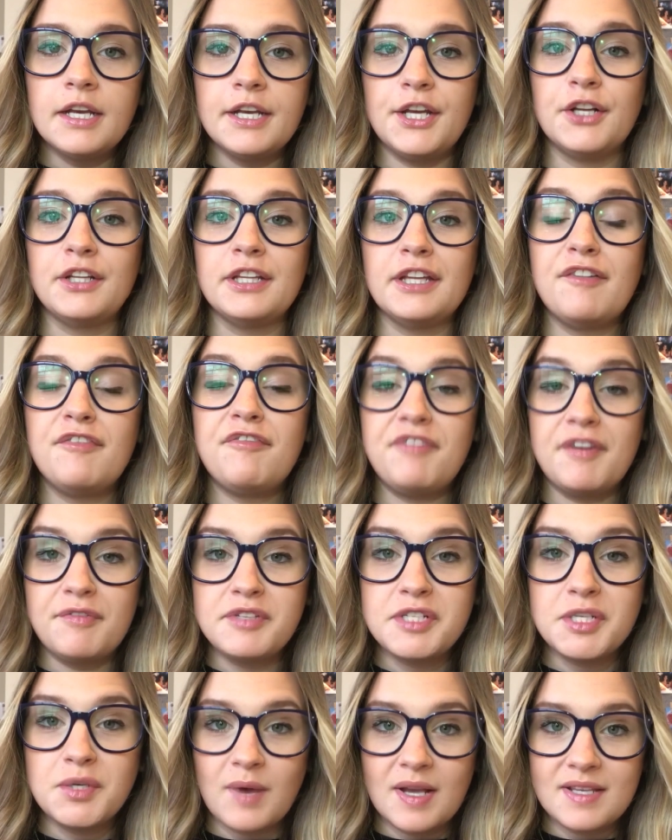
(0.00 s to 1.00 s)
nearly
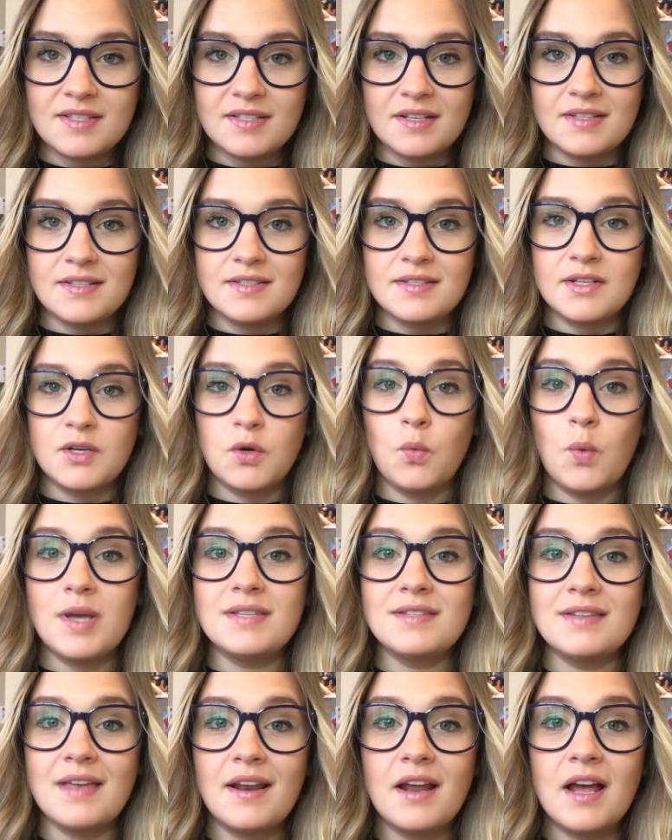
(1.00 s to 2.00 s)
50 residents in a
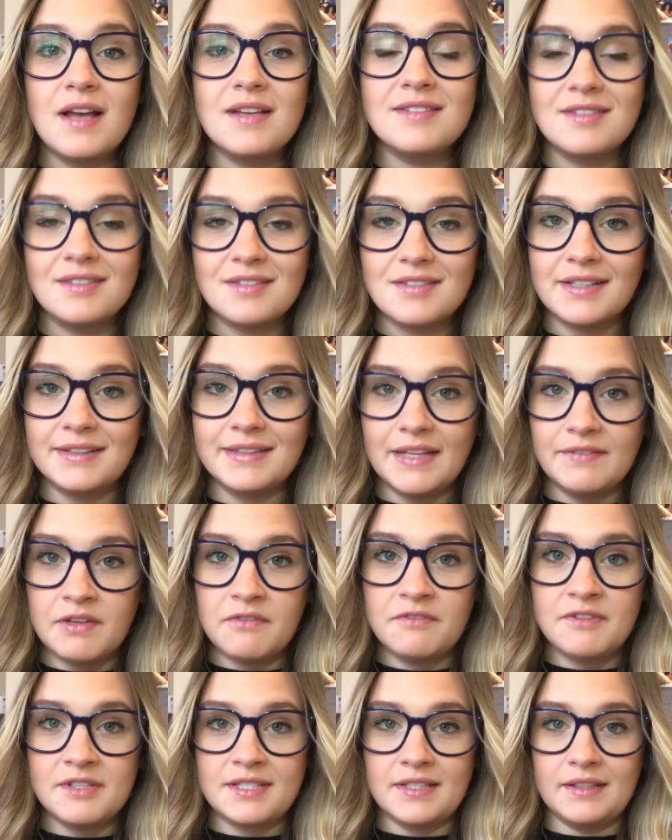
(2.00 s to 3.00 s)
Wayzata assisted
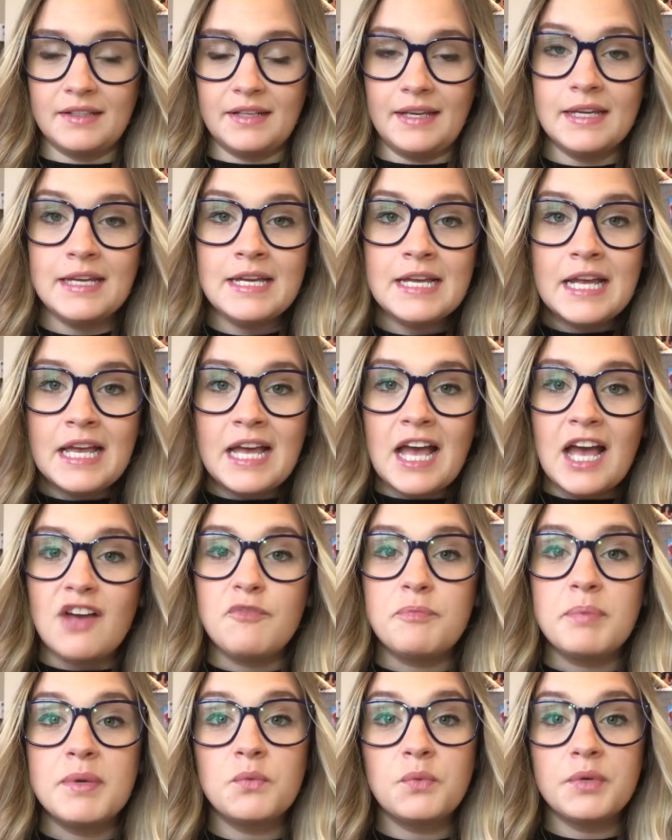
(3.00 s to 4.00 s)
living facility
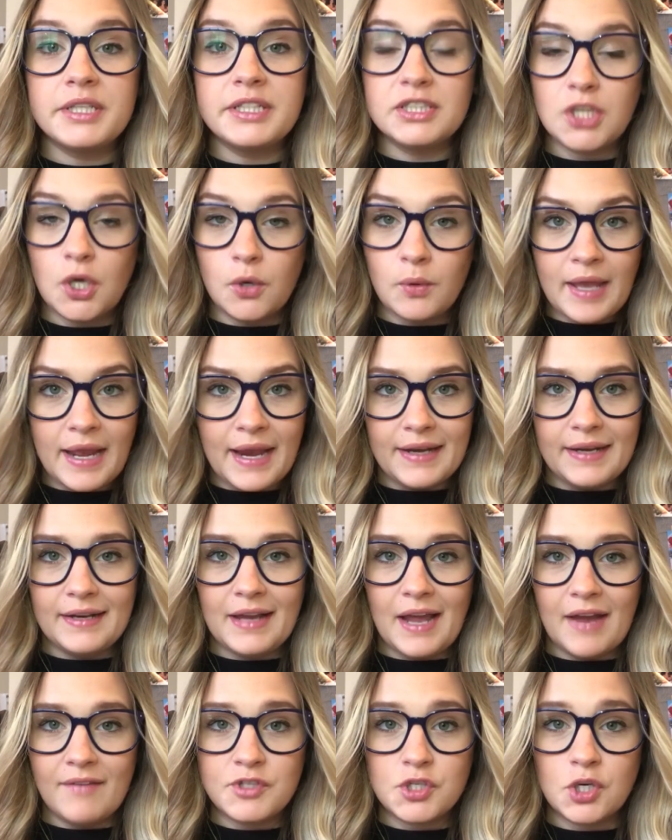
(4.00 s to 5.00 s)
have been relocated
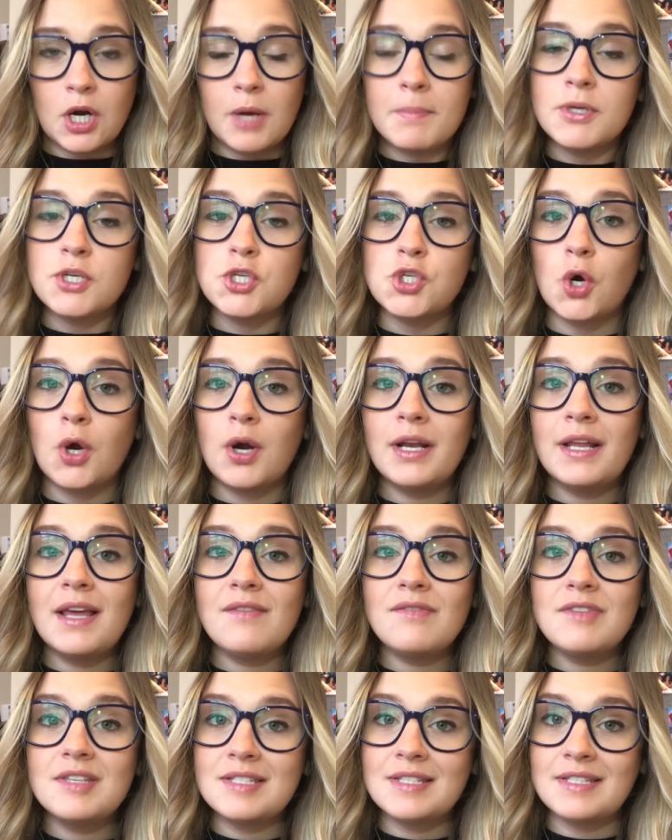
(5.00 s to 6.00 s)
after a majority of the